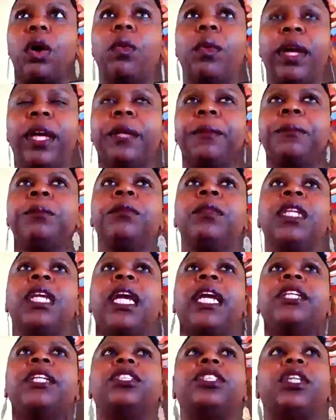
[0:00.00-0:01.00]
going.
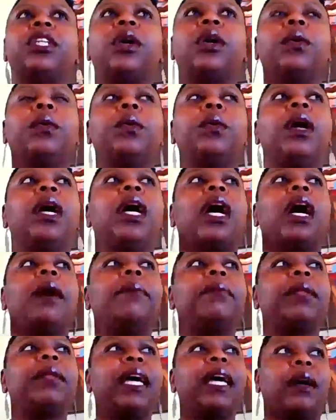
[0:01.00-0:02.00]
And so
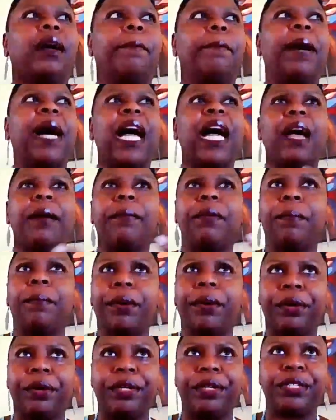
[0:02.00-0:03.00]
I'm like a Bible
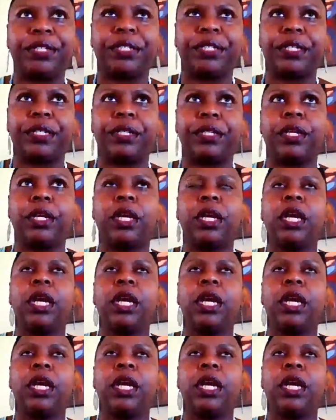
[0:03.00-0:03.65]
person